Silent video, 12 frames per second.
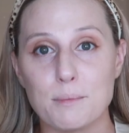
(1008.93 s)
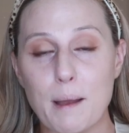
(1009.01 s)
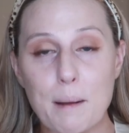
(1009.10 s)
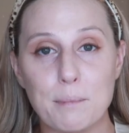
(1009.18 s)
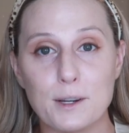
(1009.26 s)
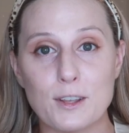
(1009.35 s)

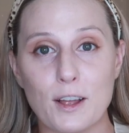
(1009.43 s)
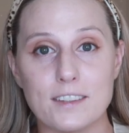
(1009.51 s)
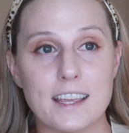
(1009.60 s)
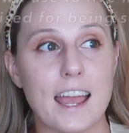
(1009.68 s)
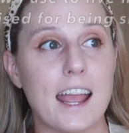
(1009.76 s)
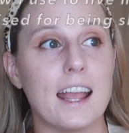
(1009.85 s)
Peppers all
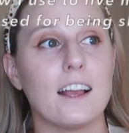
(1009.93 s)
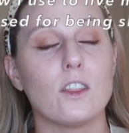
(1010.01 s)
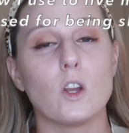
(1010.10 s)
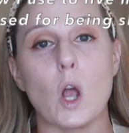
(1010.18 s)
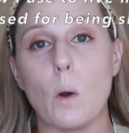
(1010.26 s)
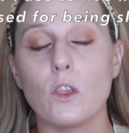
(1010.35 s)
day,
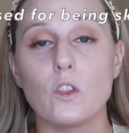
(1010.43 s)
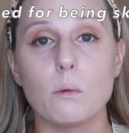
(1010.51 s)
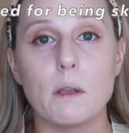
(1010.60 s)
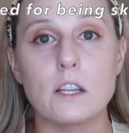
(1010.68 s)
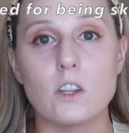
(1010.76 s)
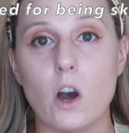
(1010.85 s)
going through
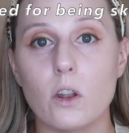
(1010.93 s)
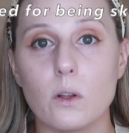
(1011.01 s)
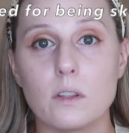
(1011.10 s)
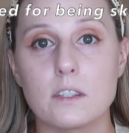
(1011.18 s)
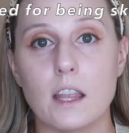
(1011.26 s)
McDonald's